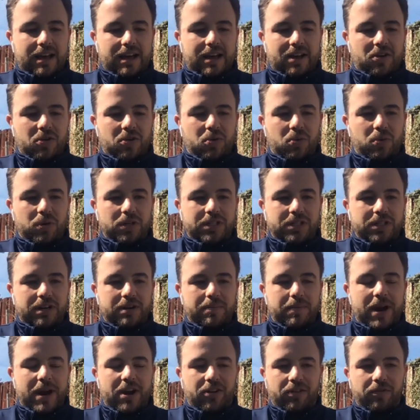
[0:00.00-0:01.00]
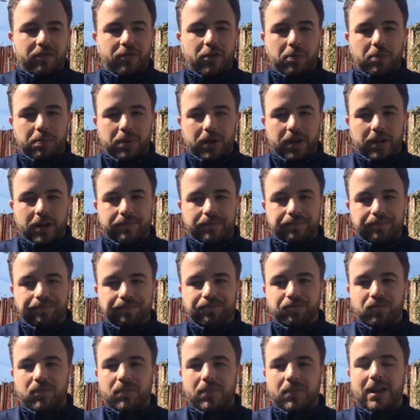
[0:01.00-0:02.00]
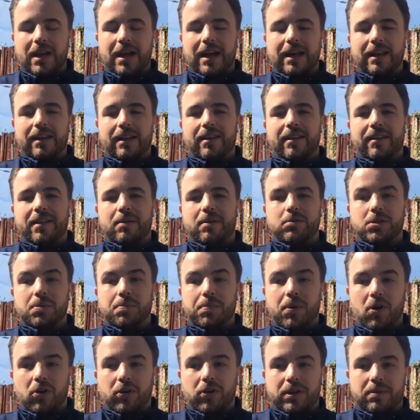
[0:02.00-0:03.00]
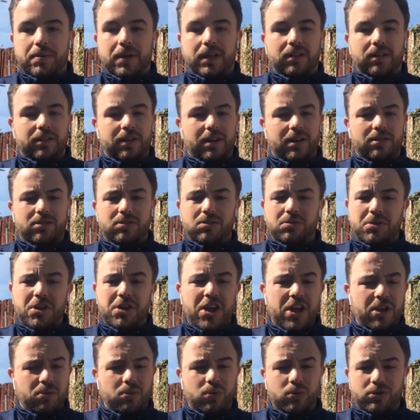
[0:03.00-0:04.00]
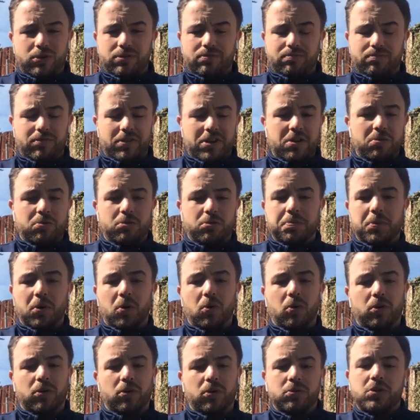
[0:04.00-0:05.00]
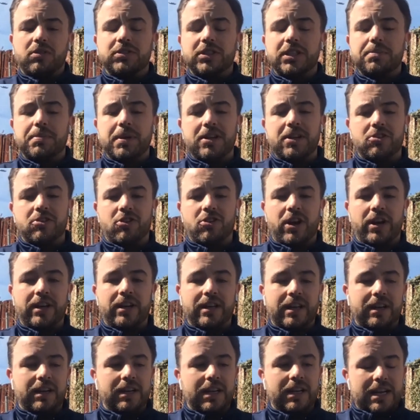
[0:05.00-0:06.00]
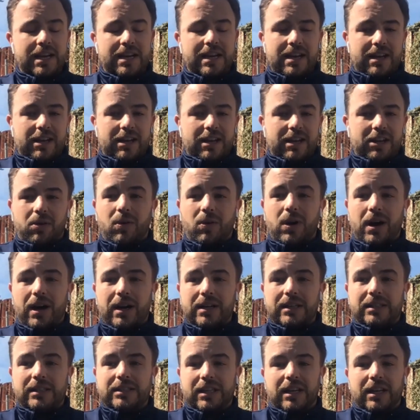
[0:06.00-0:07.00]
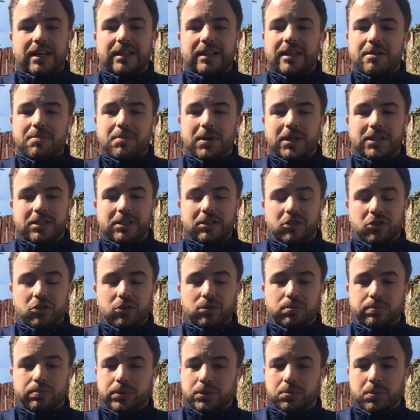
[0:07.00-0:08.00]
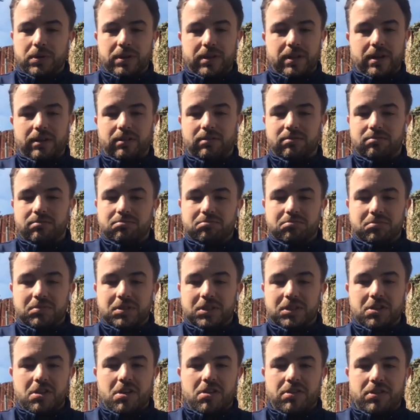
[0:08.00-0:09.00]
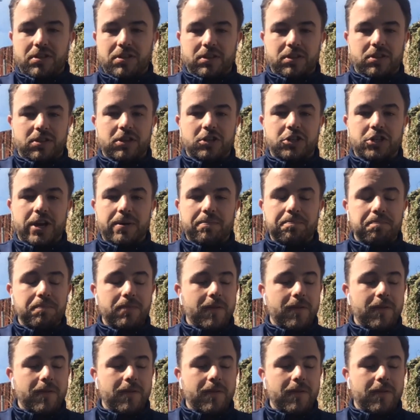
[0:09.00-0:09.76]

who was an American footballer, and there was a bodybuilder, huge bloke, who's obviously been training, isolated muscle groups within the gym.